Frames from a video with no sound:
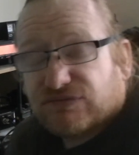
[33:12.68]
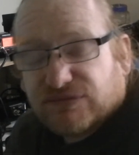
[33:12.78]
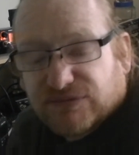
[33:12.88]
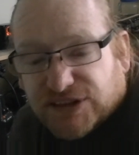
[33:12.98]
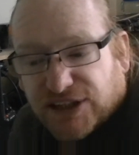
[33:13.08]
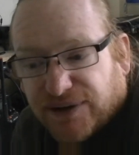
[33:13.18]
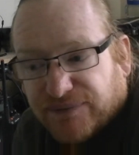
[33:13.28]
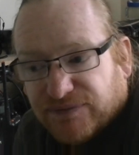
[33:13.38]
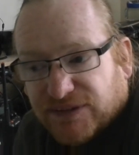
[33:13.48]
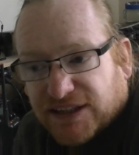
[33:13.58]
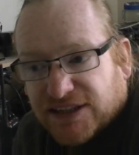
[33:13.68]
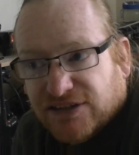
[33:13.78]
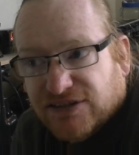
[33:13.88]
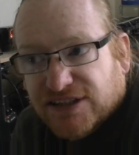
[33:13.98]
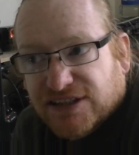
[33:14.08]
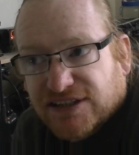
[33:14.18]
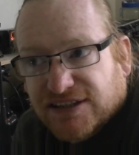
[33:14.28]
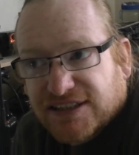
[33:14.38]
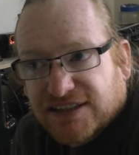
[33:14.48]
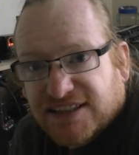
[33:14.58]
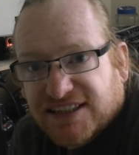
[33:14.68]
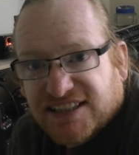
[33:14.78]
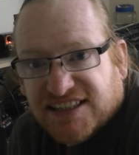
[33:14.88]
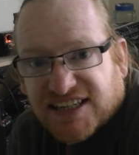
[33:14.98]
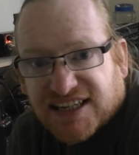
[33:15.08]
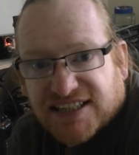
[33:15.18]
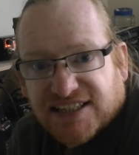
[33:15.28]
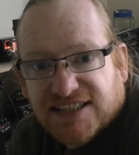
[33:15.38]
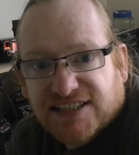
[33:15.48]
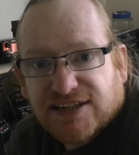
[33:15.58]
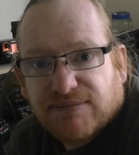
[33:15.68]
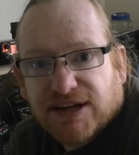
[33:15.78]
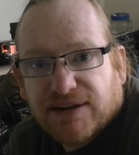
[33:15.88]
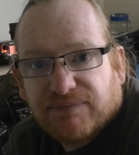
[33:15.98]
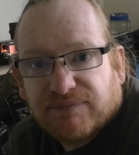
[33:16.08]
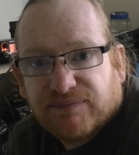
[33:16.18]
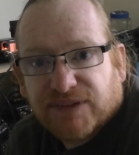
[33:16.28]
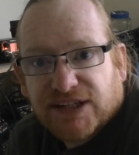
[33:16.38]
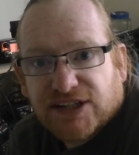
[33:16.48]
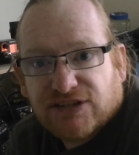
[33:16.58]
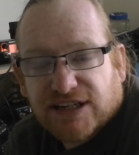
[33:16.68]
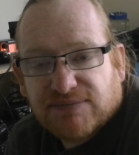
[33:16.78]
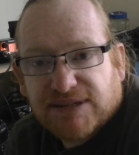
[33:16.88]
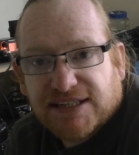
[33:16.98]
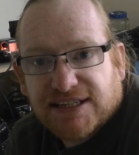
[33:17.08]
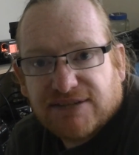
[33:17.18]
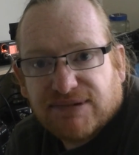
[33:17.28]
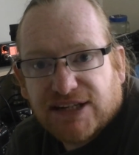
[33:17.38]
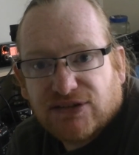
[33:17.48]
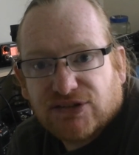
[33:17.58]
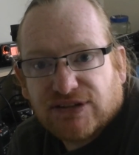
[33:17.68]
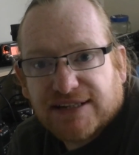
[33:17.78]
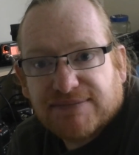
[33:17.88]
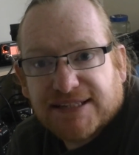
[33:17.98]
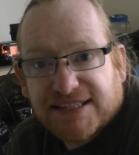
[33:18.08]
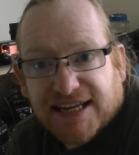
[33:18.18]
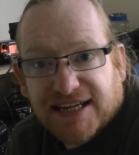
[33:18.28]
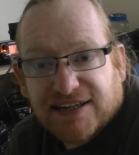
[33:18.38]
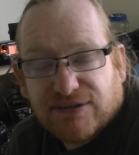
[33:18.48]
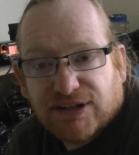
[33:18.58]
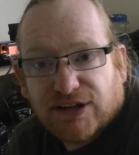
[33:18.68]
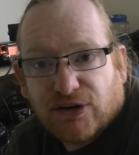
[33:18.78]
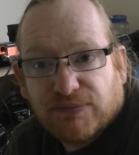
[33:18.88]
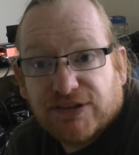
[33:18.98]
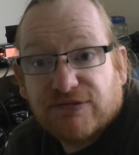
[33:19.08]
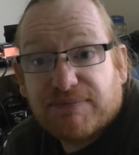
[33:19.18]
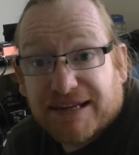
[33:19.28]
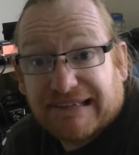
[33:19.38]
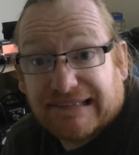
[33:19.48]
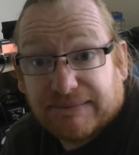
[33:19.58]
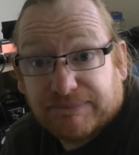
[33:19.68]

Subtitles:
So as long as the CTCSS is transmitted when you're transmitting, you will open the repeater.